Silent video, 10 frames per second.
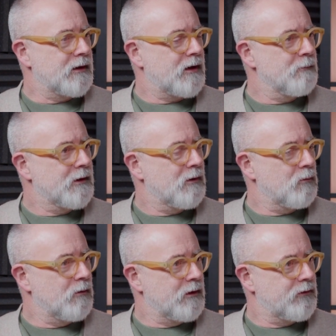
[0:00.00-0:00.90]
coming up
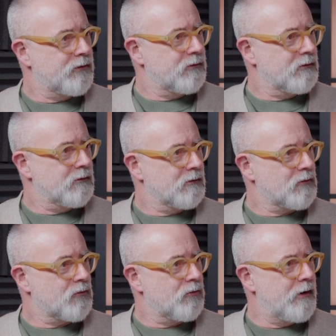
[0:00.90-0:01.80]
with
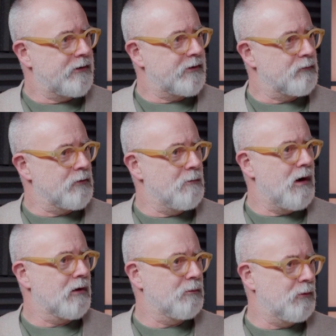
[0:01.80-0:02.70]
creating
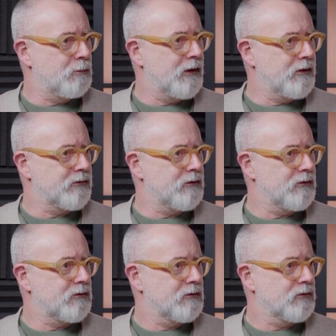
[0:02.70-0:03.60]
remarkable
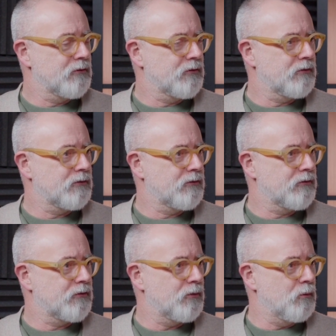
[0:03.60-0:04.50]
places
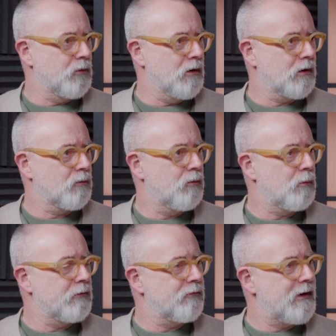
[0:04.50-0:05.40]
to work,
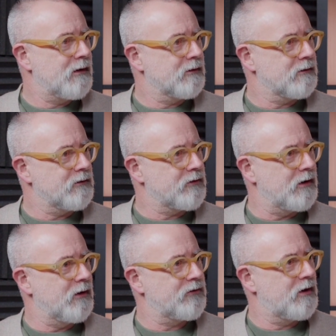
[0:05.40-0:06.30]
what we found is,
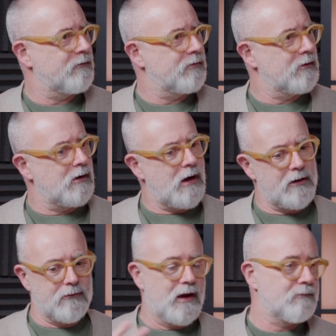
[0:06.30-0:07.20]
and as I've
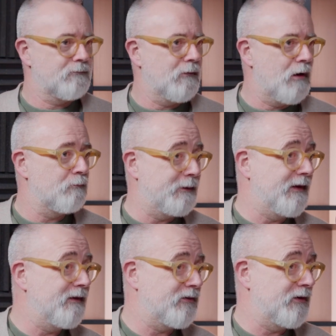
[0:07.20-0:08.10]
been
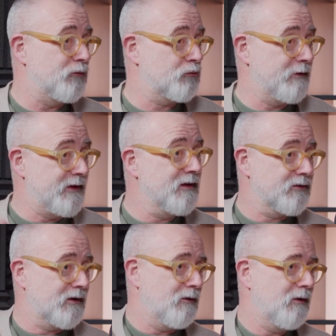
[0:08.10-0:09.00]
in this industry
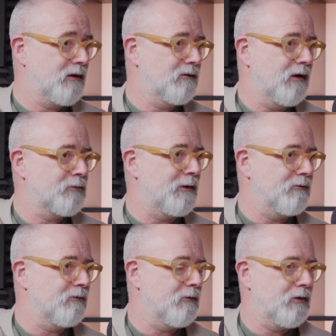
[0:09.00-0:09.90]
years ago. I
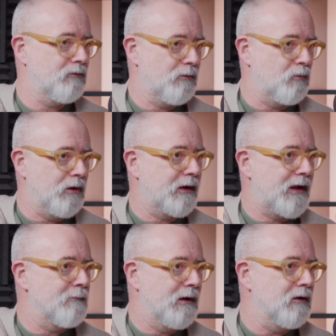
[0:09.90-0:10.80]
spent, when I
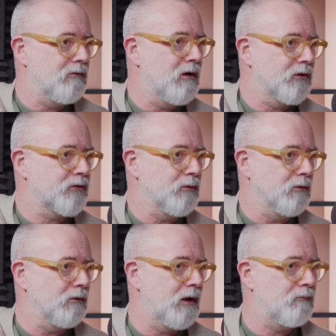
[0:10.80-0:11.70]
came out of art
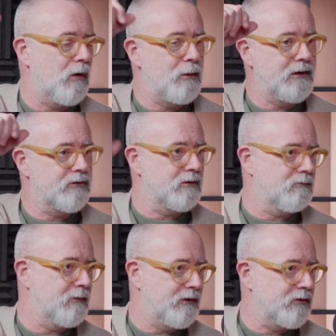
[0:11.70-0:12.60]
school, I went into
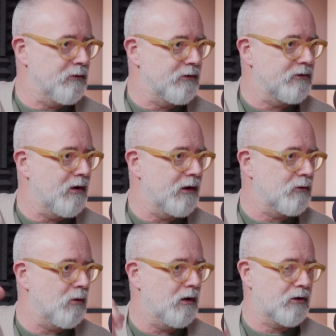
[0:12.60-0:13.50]
interior
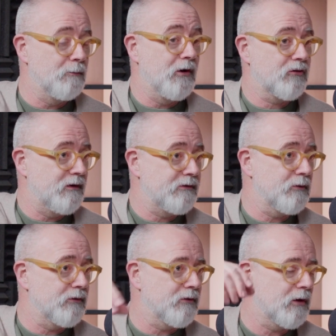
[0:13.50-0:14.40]
design, commercial
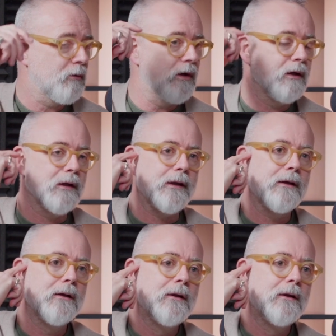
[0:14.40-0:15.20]
interior design quite early,